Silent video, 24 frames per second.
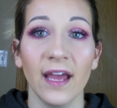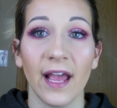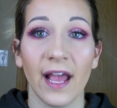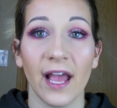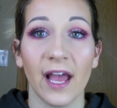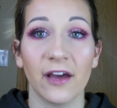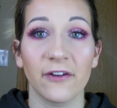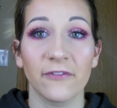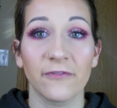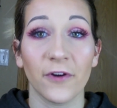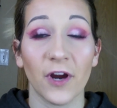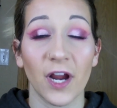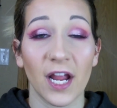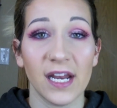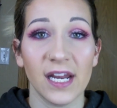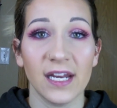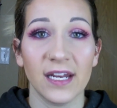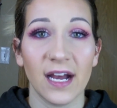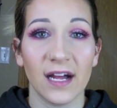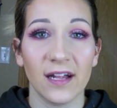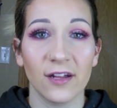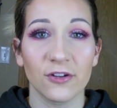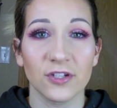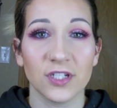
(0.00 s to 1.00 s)
And for
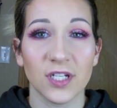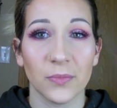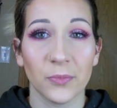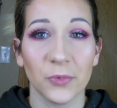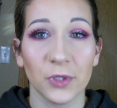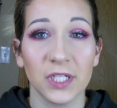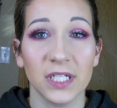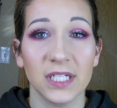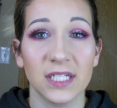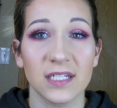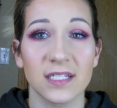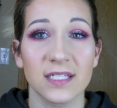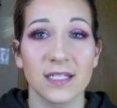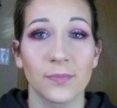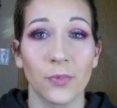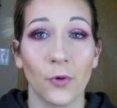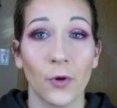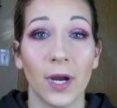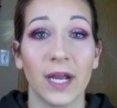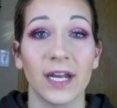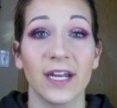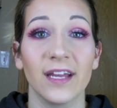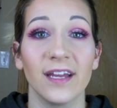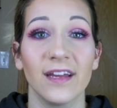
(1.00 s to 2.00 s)
$80, I'm really
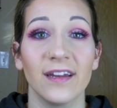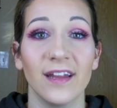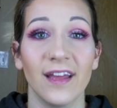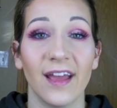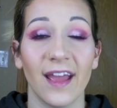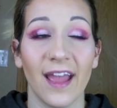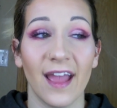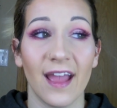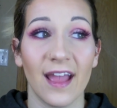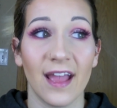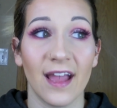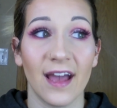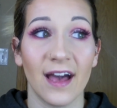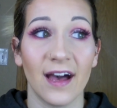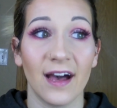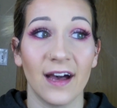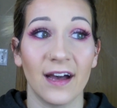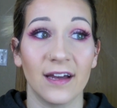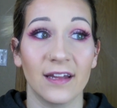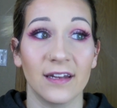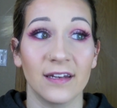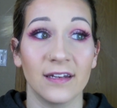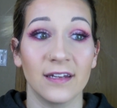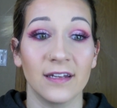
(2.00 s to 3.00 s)
disappointed,
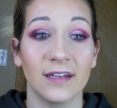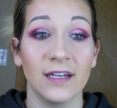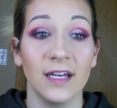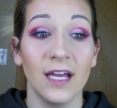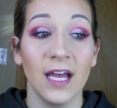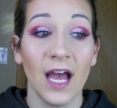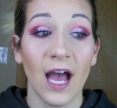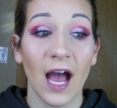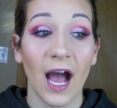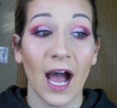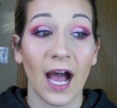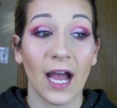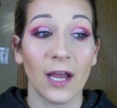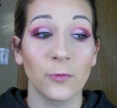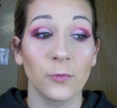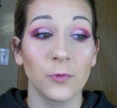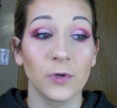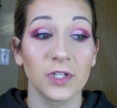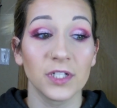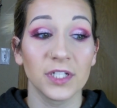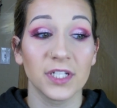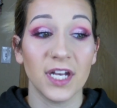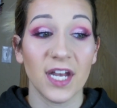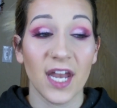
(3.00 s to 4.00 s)
and I
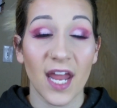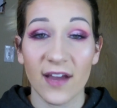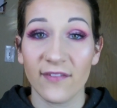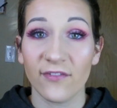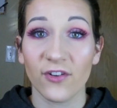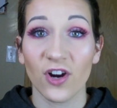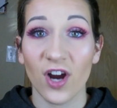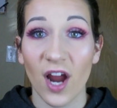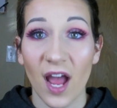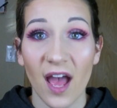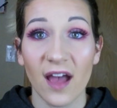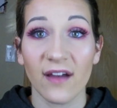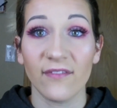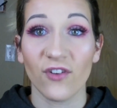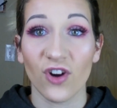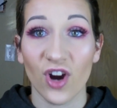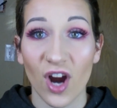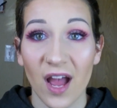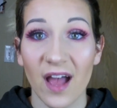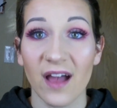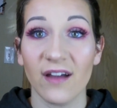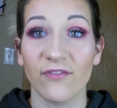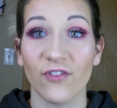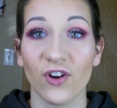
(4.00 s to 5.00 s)
will never,
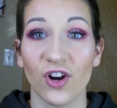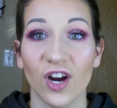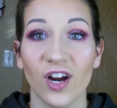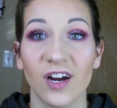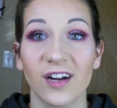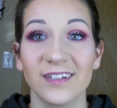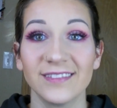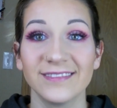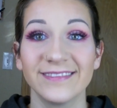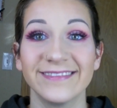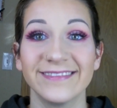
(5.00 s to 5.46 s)
ever, ever,